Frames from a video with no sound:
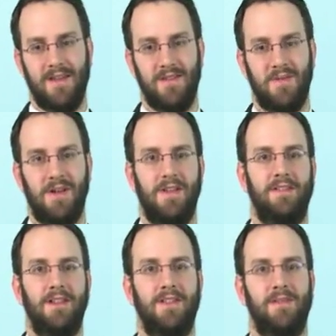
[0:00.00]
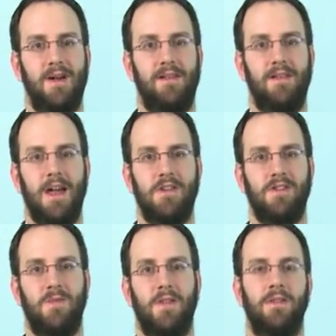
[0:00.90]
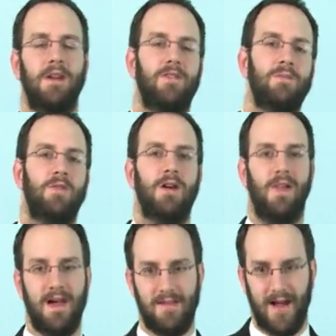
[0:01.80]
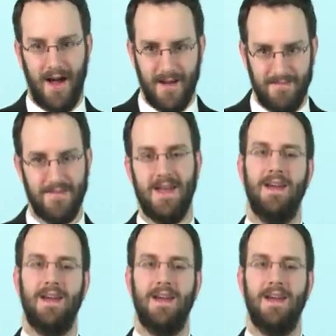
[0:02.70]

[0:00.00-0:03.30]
is when you're listening to this presentation, whether you're given more or less time,